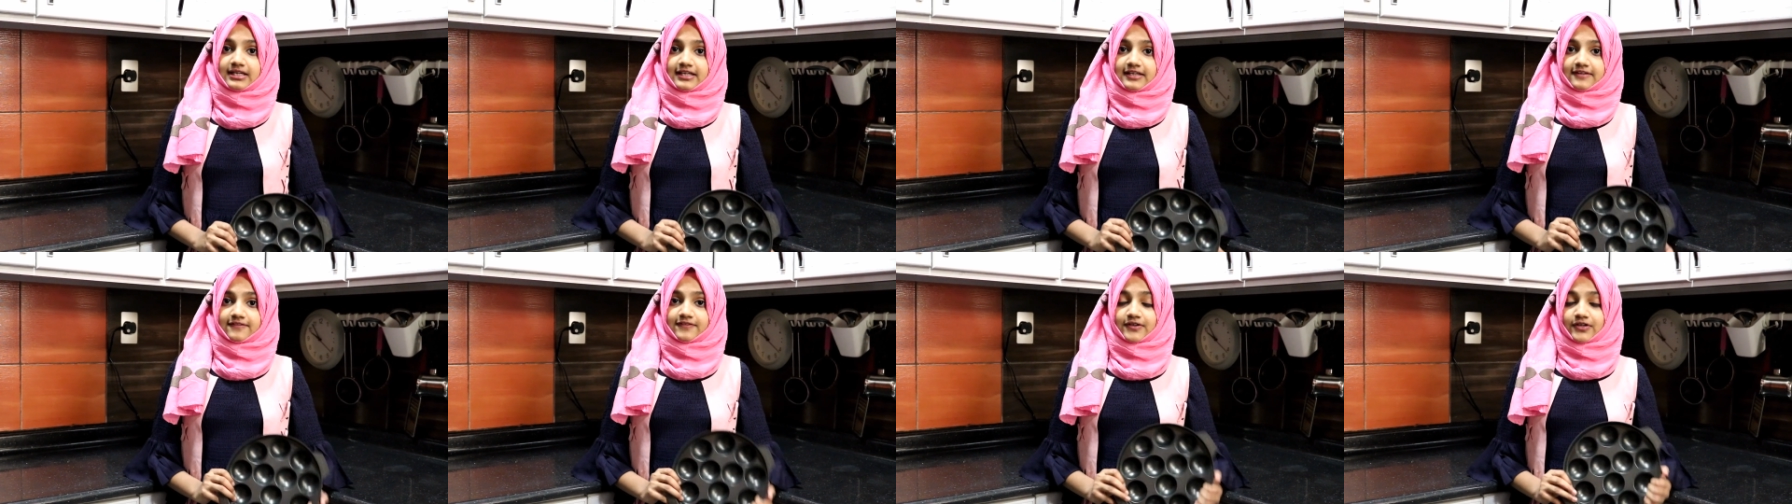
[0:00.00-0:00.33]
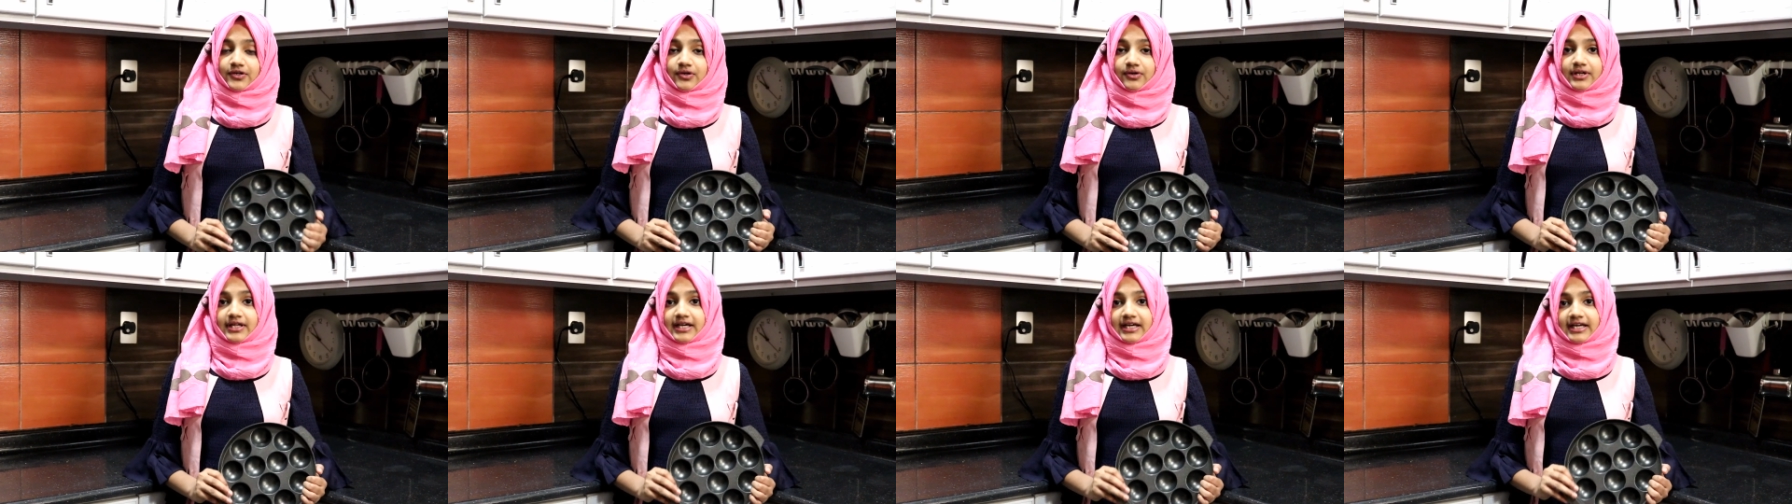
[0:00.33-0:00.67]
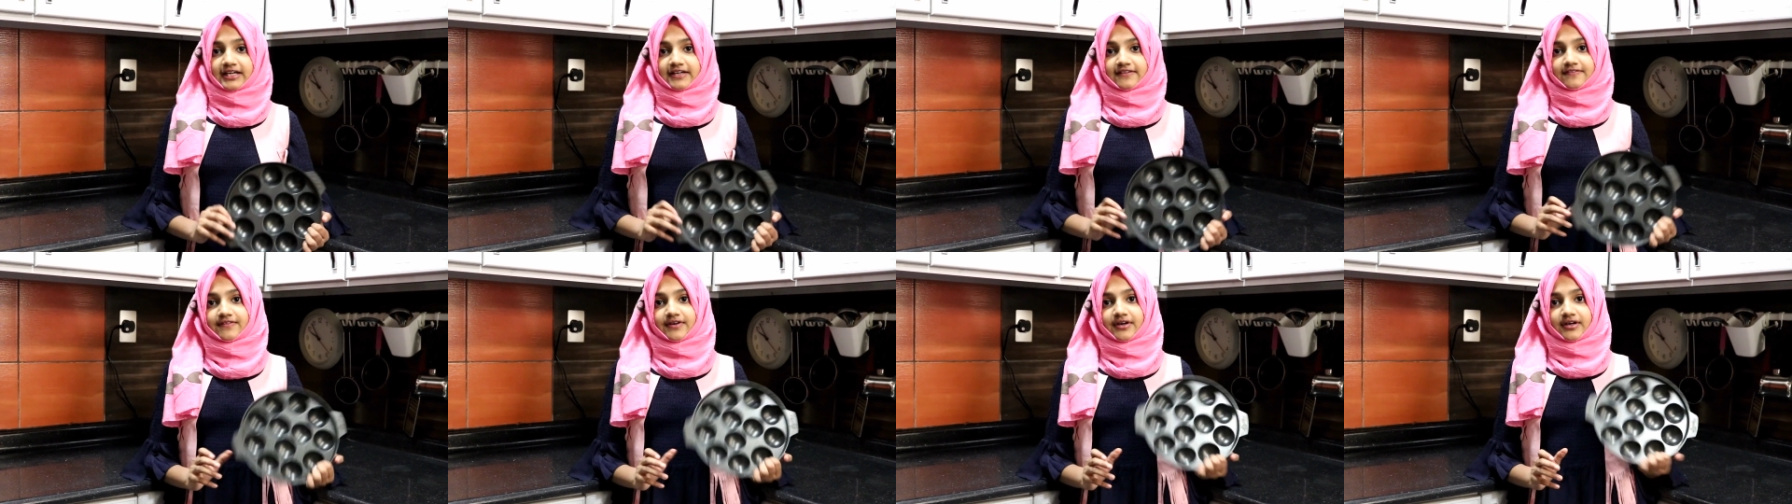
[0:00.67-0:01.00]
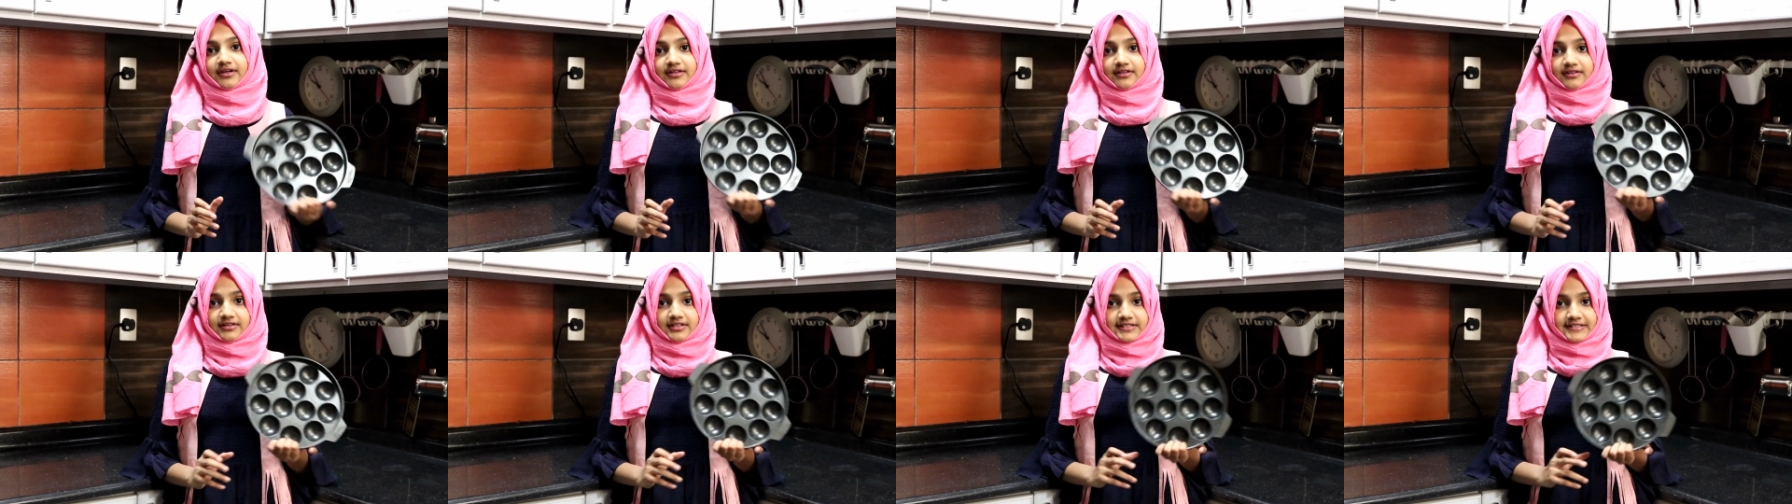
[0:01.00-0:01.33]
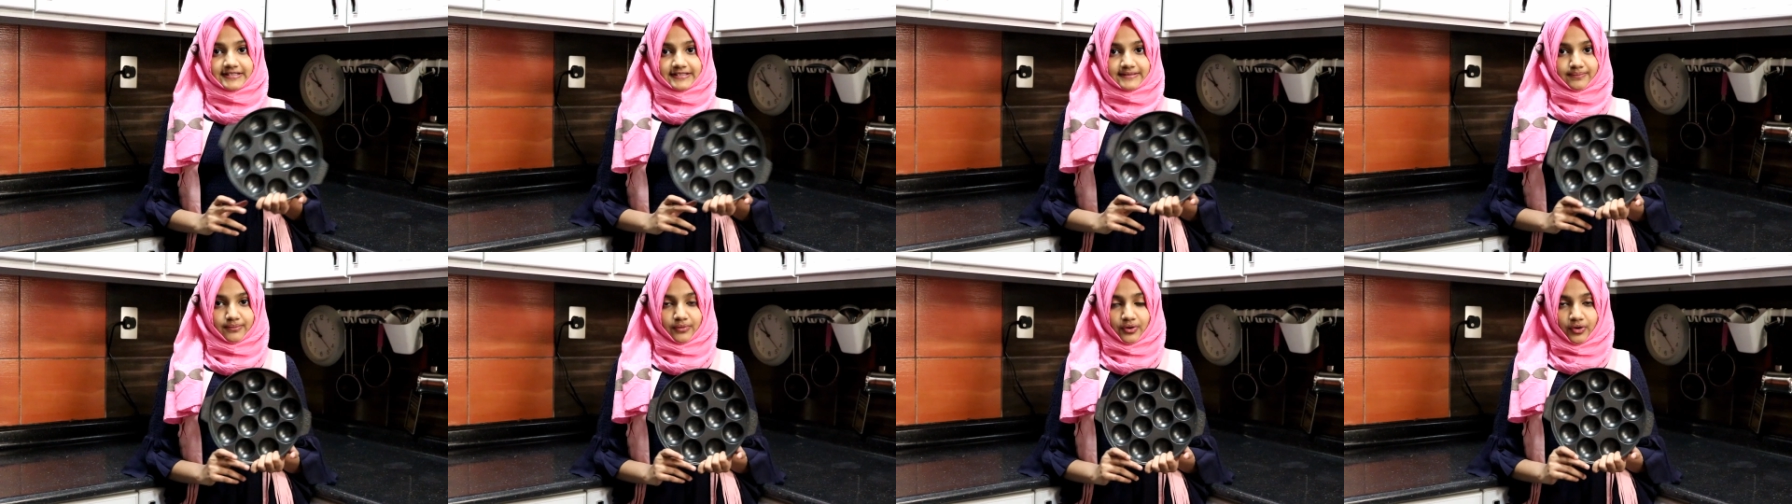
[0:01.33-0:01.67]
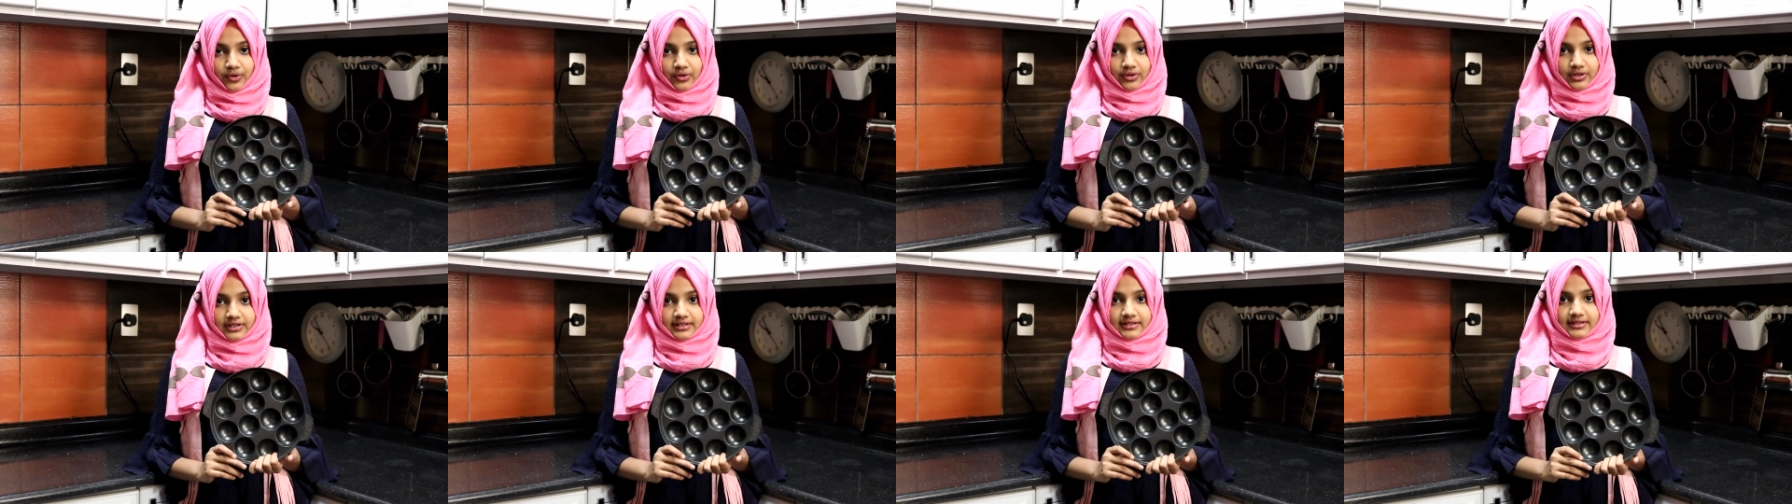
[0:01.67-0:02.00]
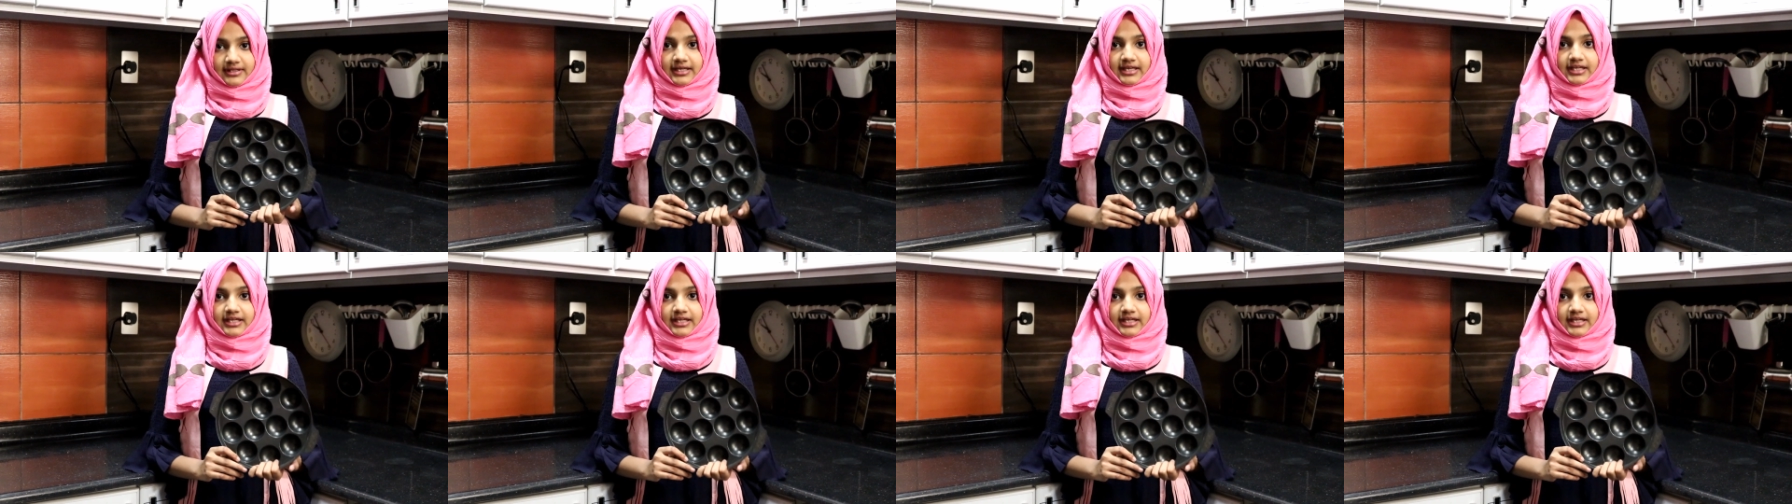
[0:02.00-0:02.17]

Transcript: If you don't have this mold,